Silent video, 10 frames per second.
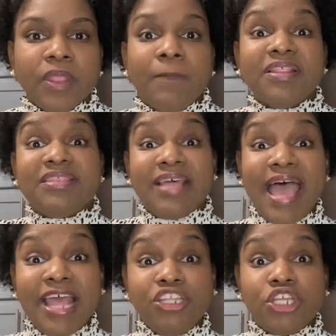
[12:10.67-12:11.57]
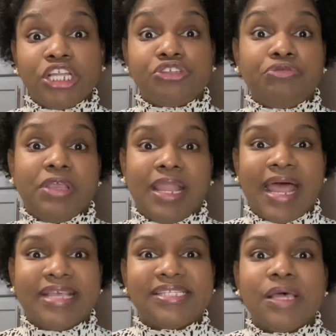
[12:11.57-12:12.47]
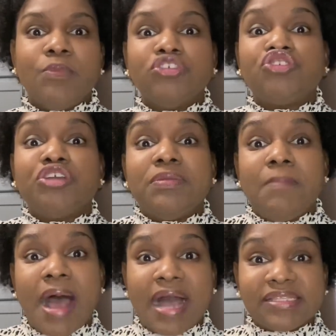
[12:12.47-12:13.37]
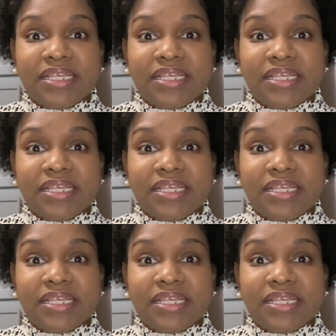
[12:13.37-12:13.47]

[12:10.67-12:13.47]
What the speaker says: But then you get to realize someone trademarked